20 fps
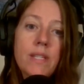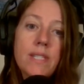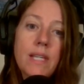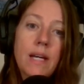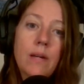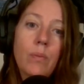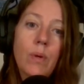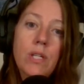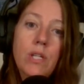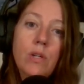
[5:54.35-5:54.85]

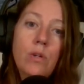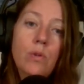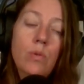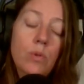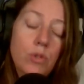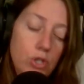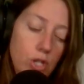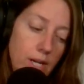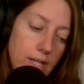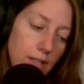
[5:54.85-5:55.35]
that when you
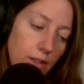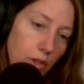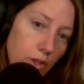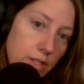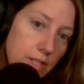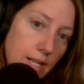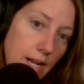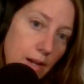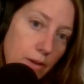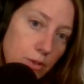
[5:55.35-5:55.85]
try to
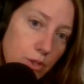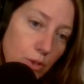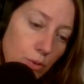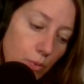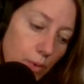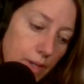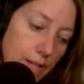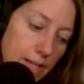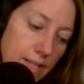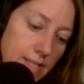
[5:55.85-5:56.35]
look down to
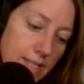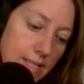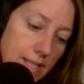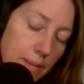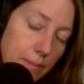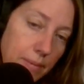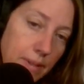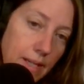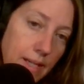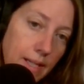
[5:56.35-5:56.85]
read
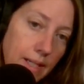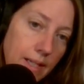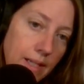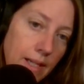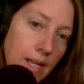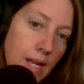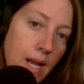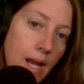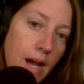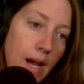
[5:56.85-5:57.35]
something,